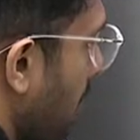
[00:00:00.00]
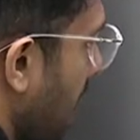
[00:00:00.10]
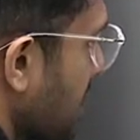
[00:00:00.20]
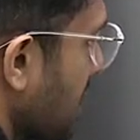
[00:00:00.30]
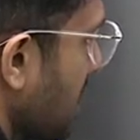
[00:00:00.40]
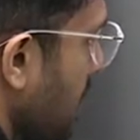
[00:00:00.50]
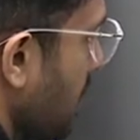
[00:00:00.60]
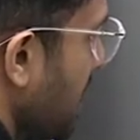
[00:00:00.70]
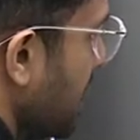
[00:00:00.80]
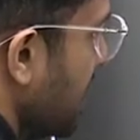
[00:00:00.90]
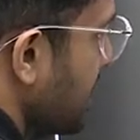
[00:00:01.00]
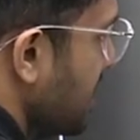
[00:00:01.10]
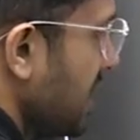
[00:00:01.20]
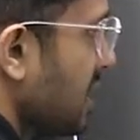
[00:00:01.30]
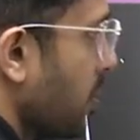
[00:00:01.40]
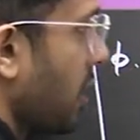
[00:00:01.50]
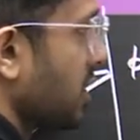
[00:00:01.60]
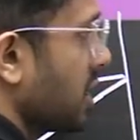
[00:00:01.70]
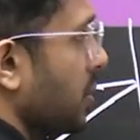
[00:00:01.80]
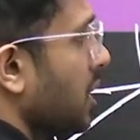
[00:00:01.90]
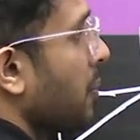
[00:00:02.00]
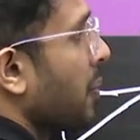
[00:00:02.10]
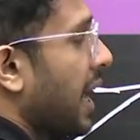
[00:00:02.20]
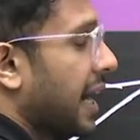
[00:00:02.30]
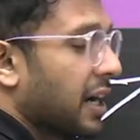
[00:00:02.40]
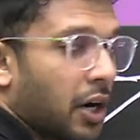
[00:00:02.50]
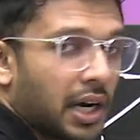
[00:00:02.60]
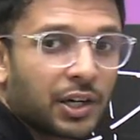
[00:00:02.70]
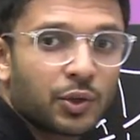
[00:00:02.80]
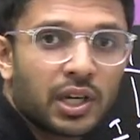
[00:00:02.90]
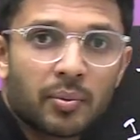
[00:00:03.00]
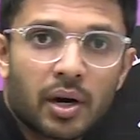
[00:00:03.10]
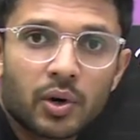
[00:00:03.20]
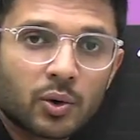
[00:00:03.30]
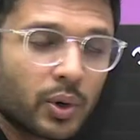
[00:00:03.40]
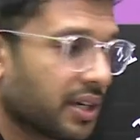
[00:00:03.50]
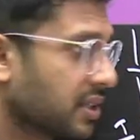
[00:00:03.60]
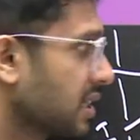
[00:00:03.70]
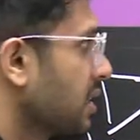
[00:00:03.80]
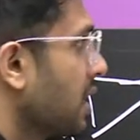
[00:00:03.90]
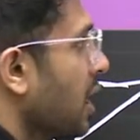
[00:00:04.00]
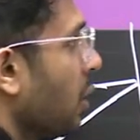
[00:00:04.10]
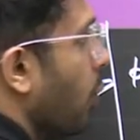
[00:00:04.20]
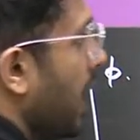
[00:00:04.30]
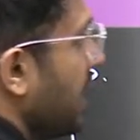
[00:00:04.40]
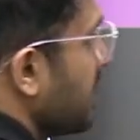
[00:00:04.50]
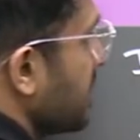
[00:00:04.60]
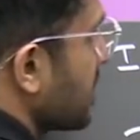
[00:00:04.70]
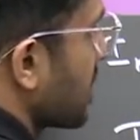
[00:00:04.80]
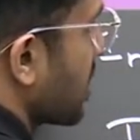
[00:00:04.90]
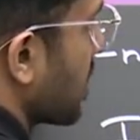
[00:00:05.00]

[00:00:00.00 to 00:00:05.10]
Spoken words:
Maximum intensity is possible according to the above equation when this